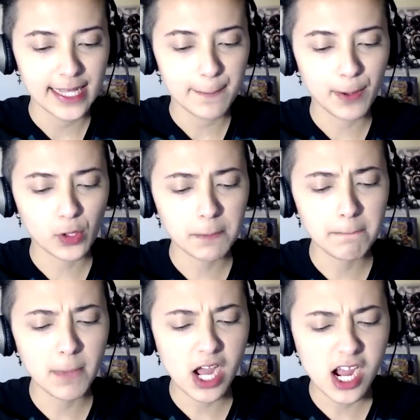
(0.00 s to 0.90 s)

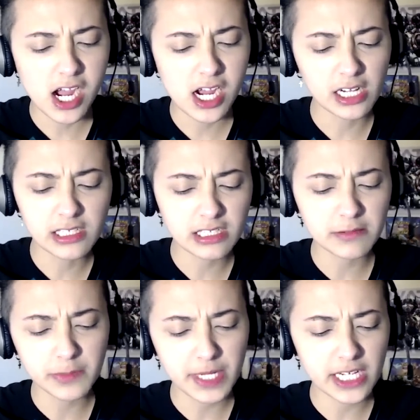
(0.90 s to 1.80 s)

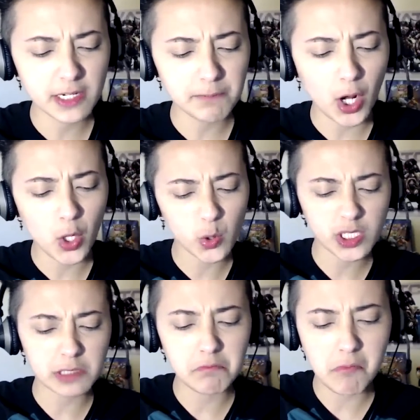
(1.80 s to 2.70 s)
Pokemon! You better
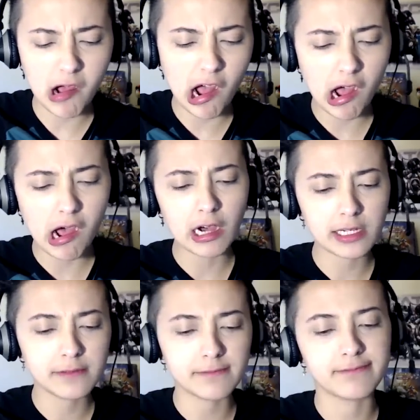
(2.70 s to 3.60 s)

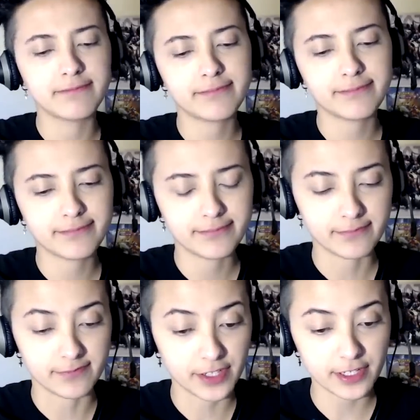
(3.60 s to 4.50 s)
Pokemon!
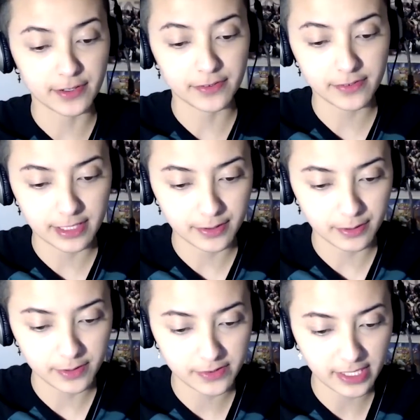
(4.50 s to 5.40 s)
Very close. Hang
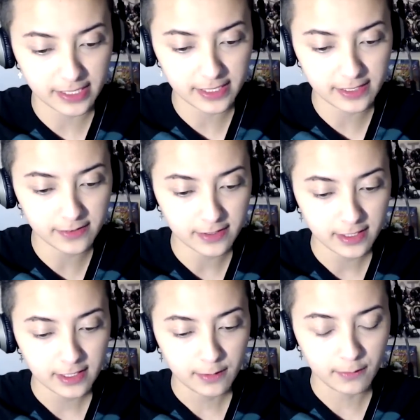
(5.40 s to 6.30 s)
on 1 second.
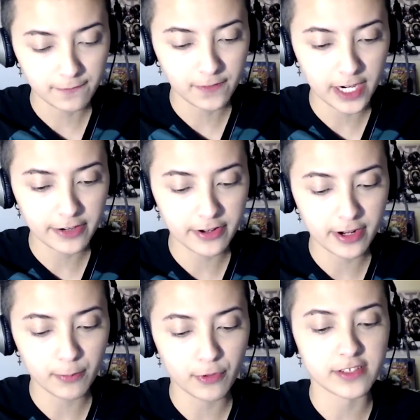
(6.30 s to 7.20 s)
We're firing
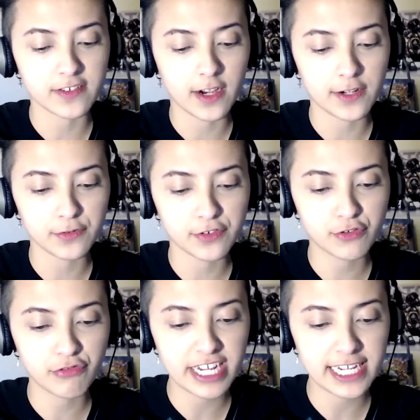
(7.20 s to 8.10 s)
up. We're at the title
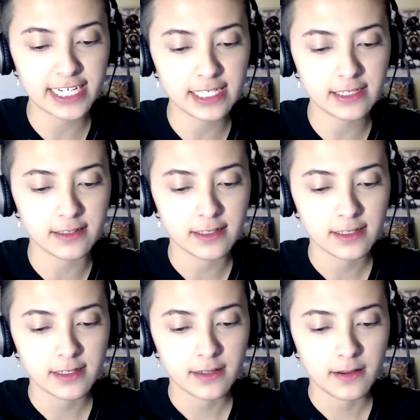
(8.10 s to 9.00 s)
screen.
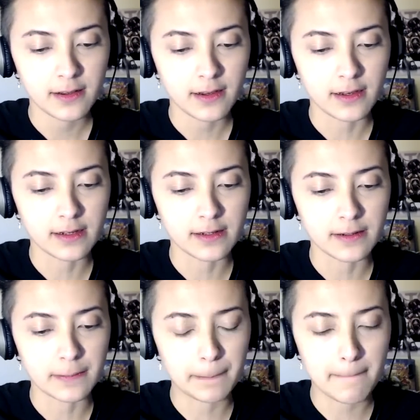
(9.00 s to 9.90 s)

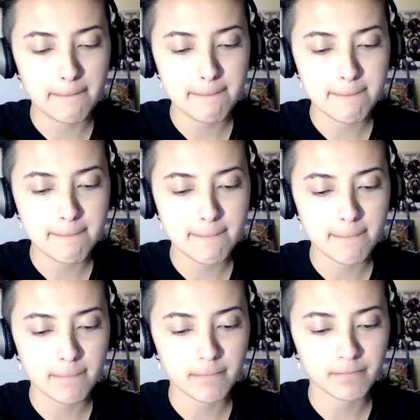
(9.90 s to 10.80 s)

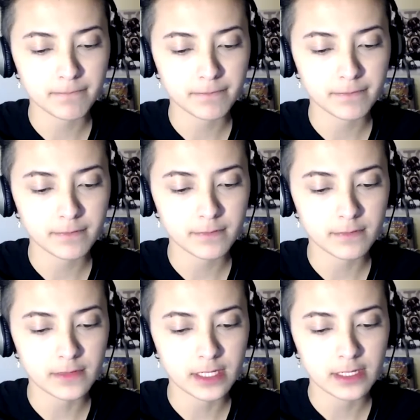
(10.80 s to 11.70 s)

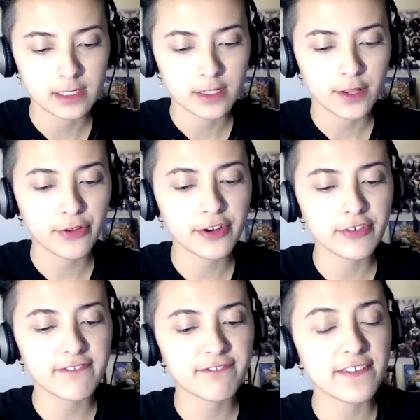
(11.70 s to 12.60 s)

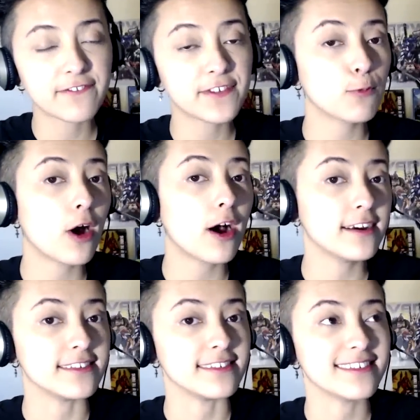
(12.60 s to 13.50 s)

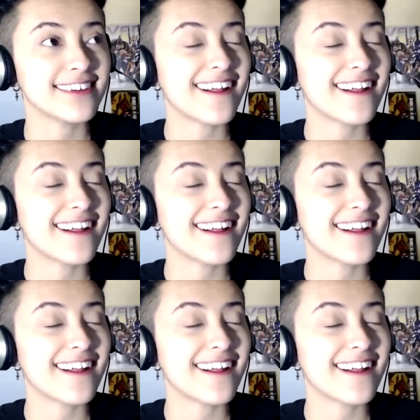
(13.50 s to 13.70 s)
351.